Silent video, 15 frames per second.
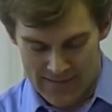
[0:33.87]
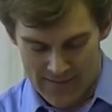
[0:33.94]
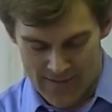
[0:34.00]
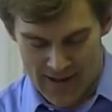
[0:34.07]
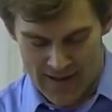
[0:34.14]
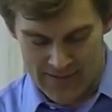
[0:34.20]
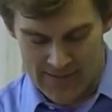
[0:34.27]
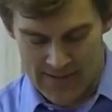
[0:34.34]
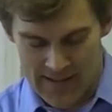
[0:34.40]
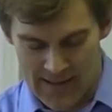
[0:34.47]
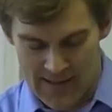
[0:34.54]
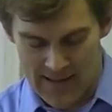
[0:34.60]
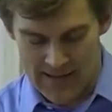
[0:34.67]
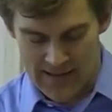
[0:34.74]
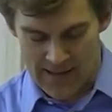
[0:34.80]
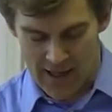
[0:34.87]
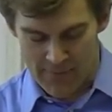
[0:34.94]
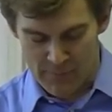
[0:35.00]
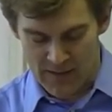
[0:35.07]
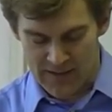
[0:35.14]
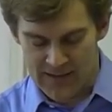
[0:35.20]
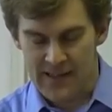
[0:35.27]
that the
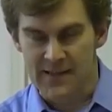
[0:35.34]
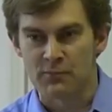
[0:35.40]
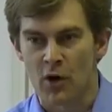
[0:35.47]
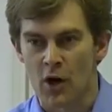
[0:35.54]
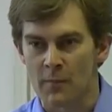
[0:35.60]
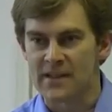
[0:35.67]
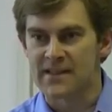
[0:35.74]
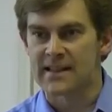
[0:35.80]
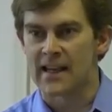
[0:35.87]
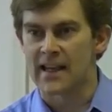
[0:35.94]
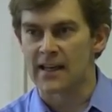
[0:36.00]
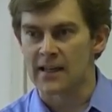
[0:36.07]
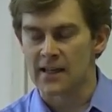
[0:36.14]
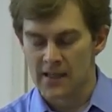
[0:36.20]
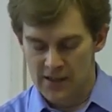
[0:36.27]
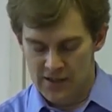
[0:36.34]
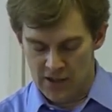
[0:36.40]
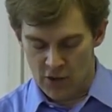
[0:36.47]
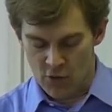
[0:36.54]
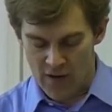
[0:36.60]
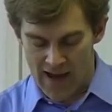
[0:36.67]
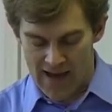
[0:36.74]
government is promising
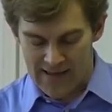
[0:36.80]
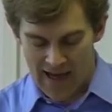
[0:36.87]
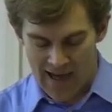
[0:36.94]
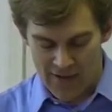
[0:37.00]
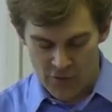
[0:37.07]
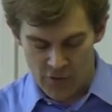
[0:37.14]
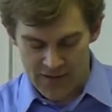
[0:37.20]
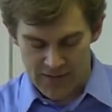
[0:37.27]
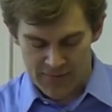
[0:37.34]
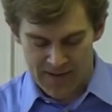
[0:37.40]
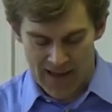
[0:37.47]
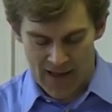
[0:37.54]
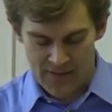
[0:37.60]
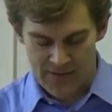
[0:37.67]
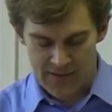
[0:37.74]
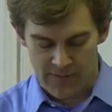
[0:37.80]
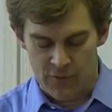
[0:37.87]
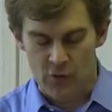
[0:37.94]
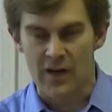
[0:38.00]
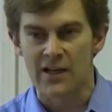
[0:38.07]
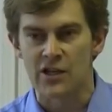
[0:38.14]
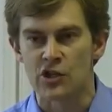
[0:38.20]
to create hundreds of thousands of
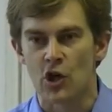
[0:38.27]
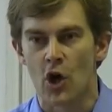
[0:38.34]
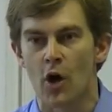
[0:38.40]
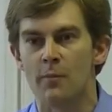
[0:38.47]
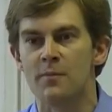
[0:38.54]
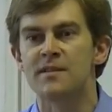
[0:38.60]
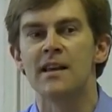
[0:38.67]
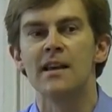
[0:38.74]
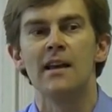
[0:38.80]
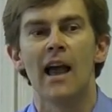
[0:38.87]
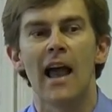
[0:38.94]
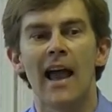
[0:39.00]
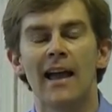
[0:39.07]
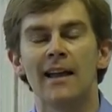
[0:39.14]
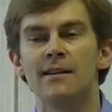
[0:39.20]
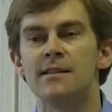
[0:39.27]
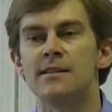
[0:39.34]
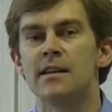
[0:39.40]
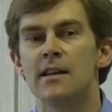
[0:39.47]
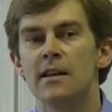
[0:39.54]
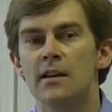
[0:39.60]
green jobs and